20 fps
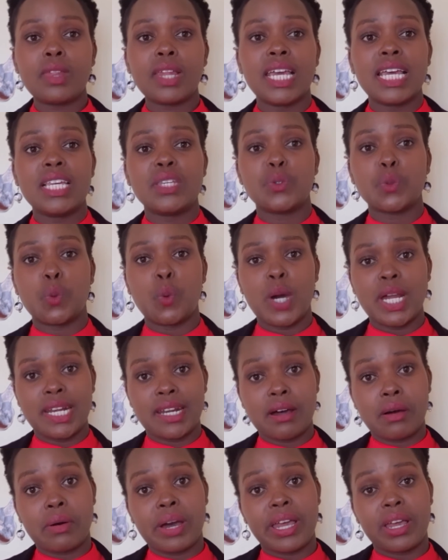is
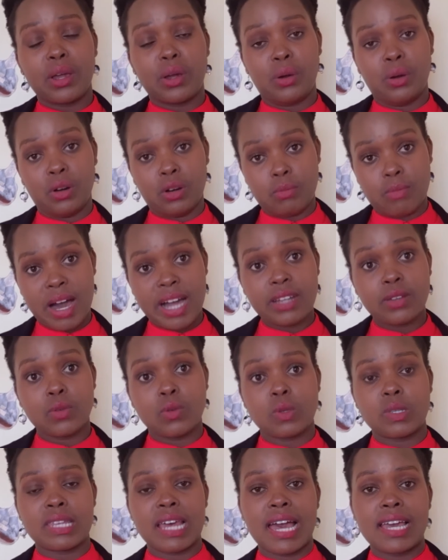when now I go back
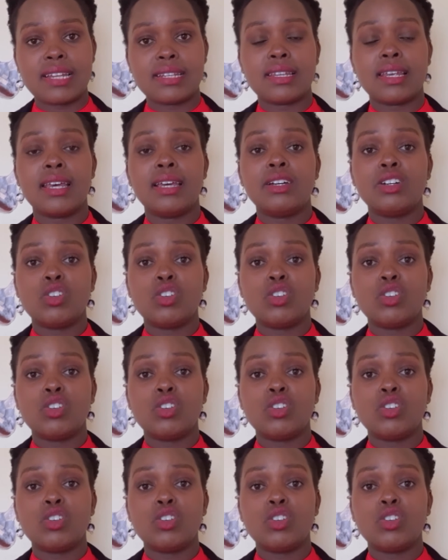to site